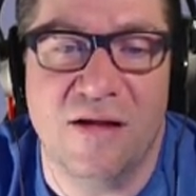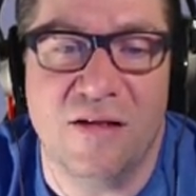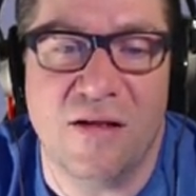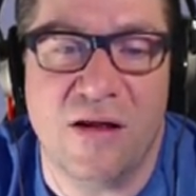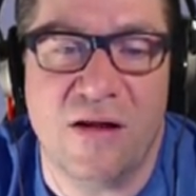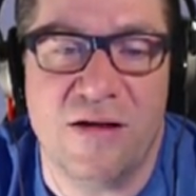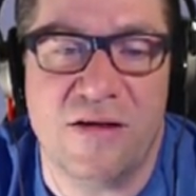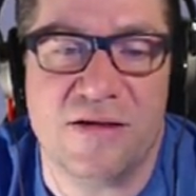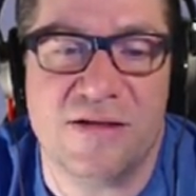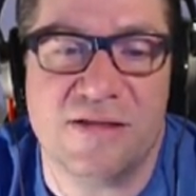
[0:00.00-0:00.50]

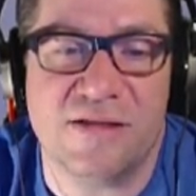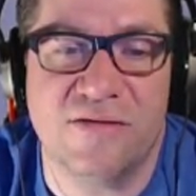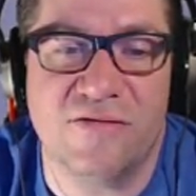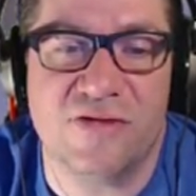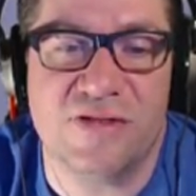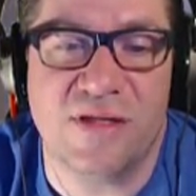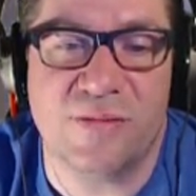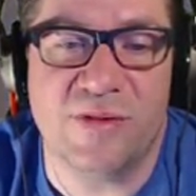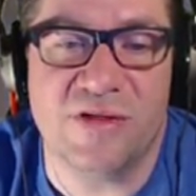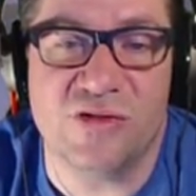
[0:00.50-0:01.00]
lot of the
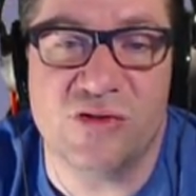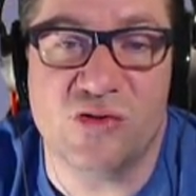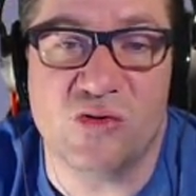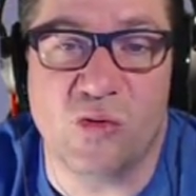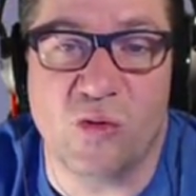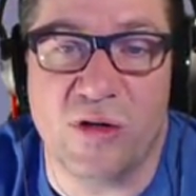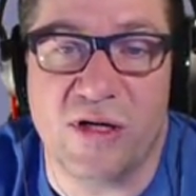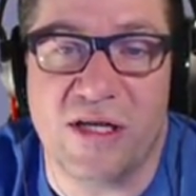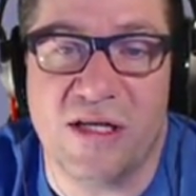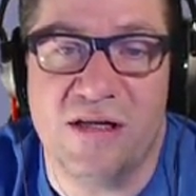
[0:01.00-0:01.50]
servers I've been
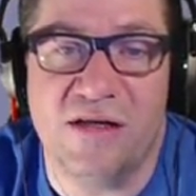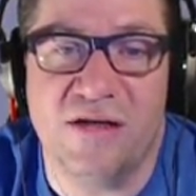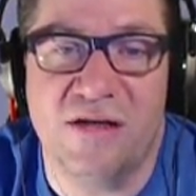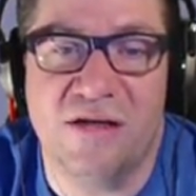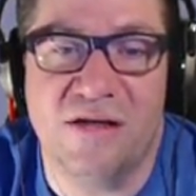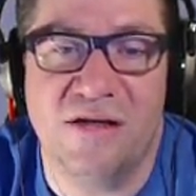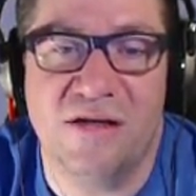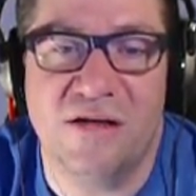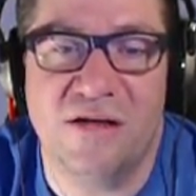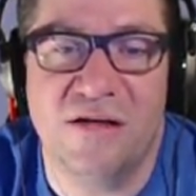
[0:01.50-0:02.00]
joining
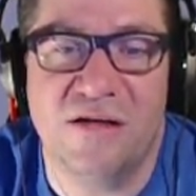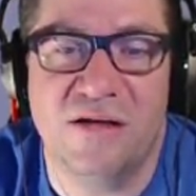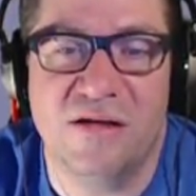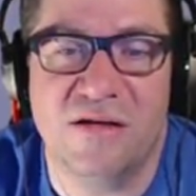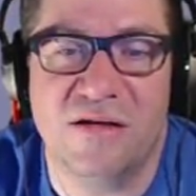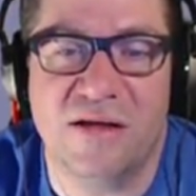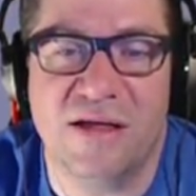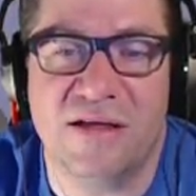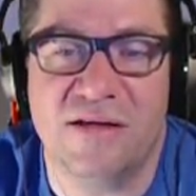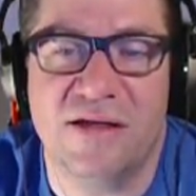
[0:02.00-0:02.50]

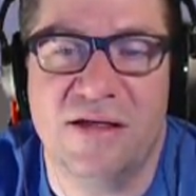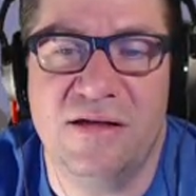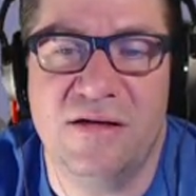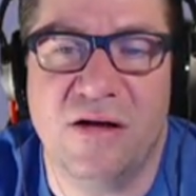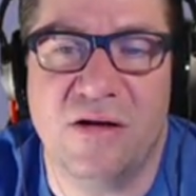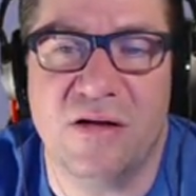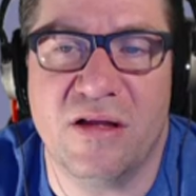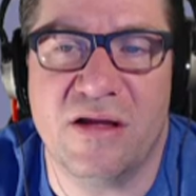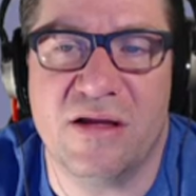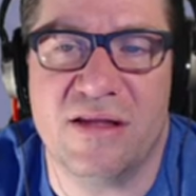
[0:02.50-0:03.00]
lately,
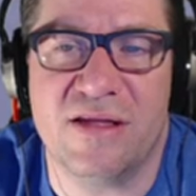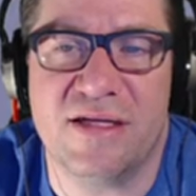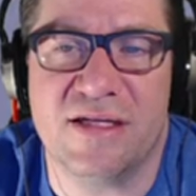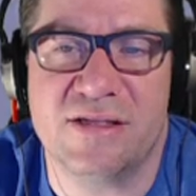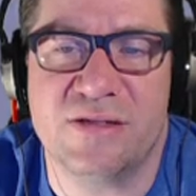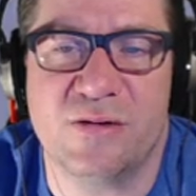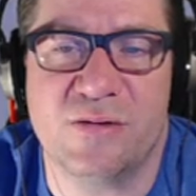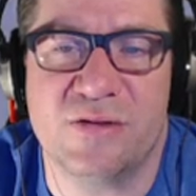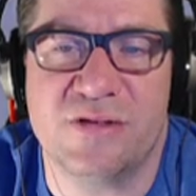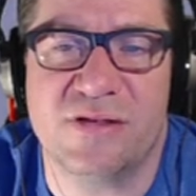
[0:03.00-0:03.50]
a lot of the
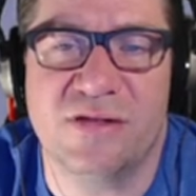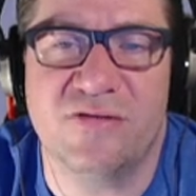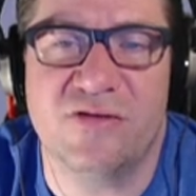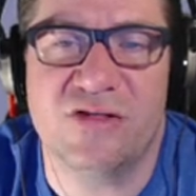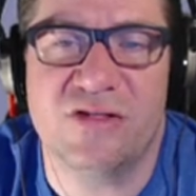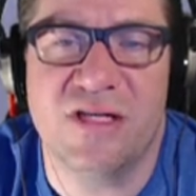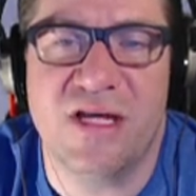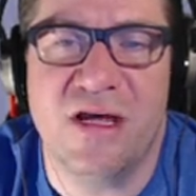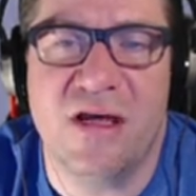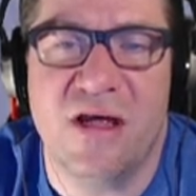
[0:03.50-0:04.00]
Discord servers,